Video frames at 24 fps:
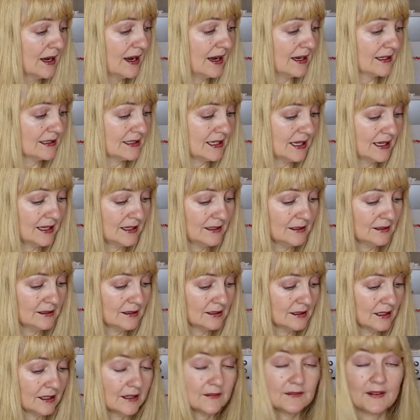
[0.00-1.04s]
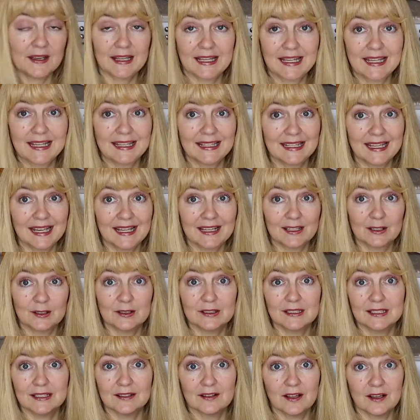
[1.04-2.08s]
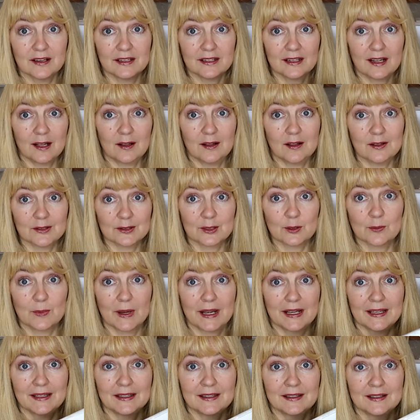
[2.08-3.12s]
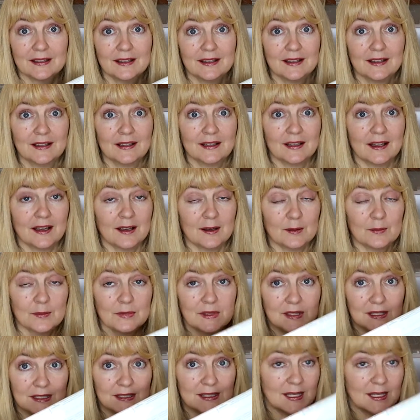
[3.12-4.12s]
I tend, if I can get a good deal on it, I'll also buy it um, the